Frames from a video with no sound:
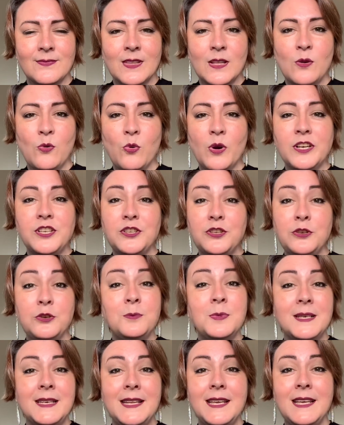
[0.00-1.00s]
What you
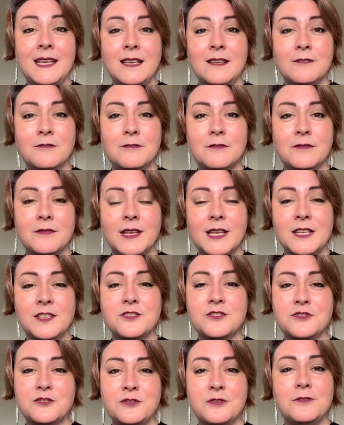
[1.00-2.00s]
believe
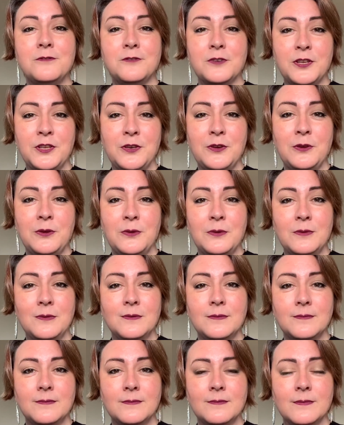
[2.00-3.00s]
is true for you.
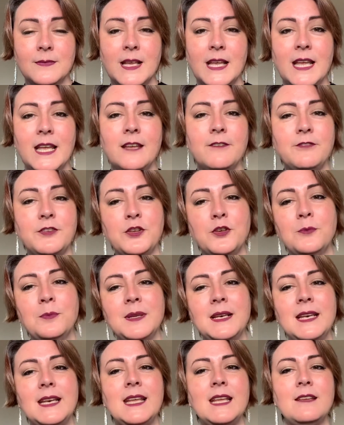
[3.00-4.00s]
If you
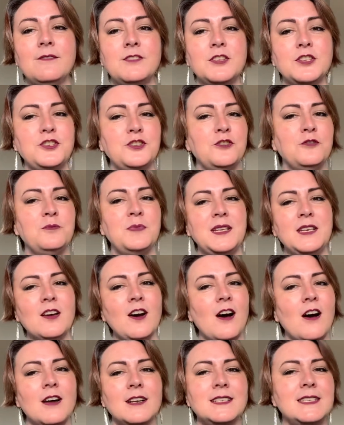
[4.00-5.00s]
believe that you've been
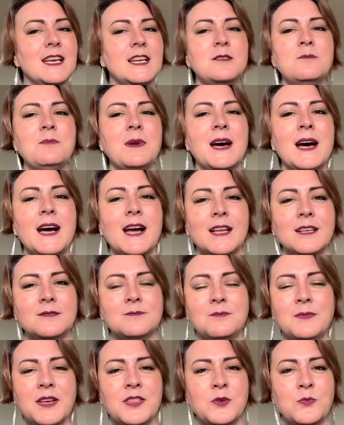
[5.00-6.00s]
hard done
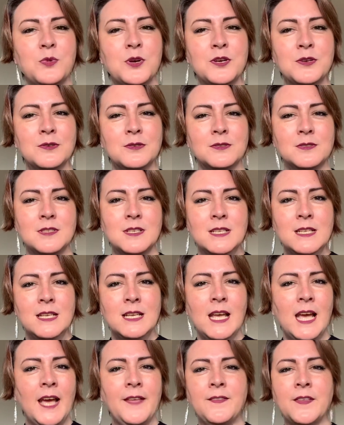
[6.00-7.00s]
by the world,
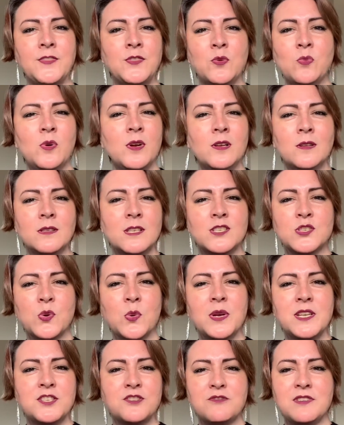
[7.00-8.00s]
and that the world is
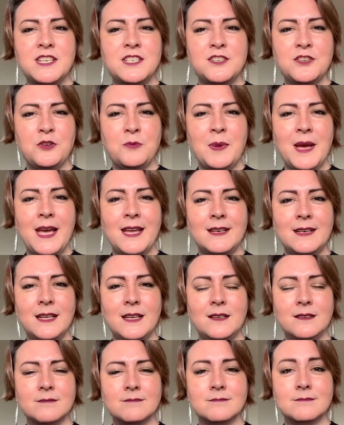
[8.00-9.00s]
always treating you
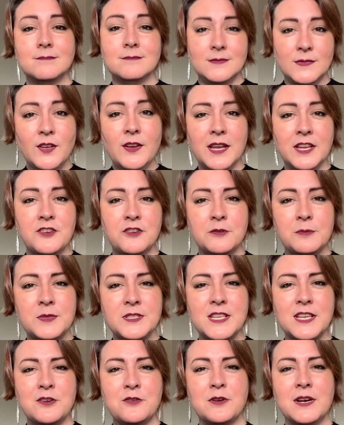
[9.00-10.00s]
badly, you're
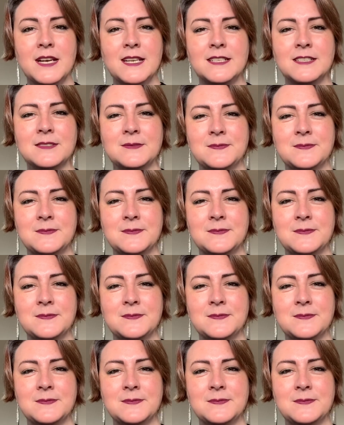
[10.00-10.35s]
100% right.